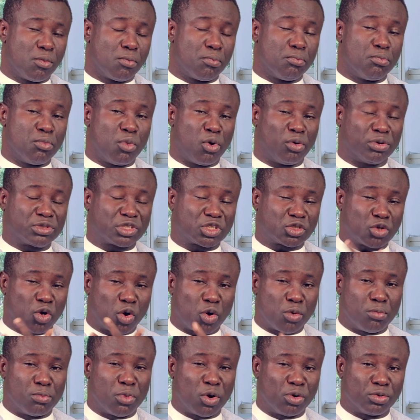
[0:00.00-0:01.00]
Most
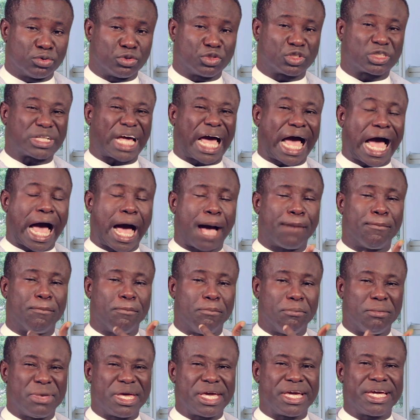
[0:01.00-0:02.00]
hormones are
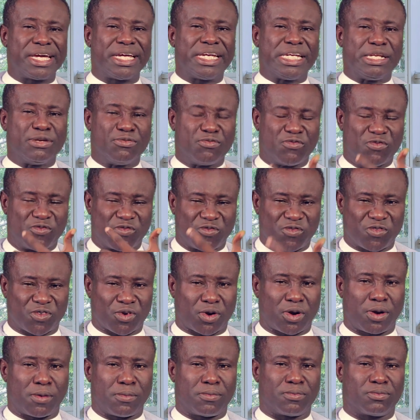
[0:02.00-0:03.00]
made
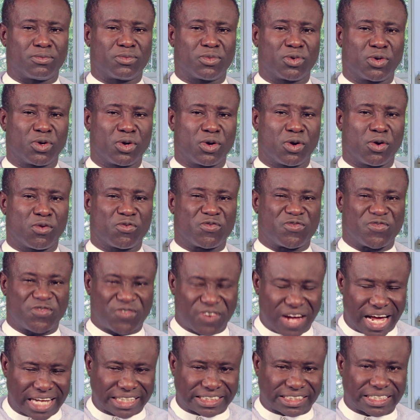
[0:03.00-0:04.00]
from
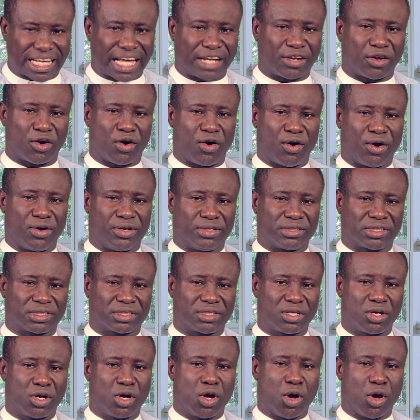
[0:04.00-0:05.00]
fats and oils.